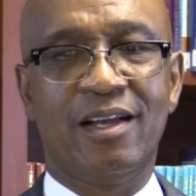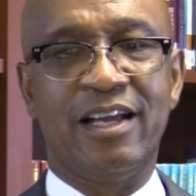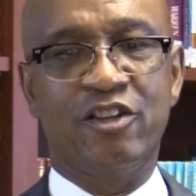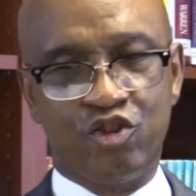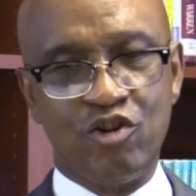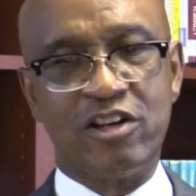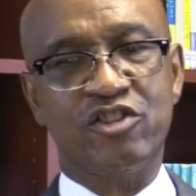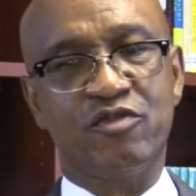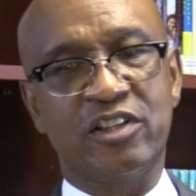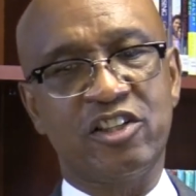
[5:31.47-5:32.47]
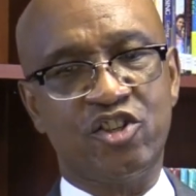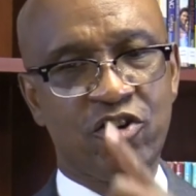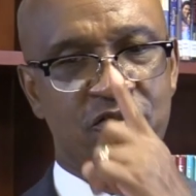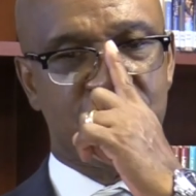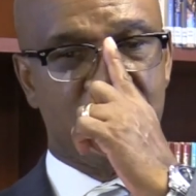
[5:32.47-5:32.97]
Instructions for the
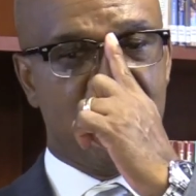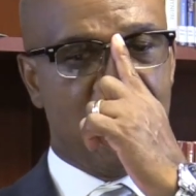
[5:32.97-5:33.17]
church.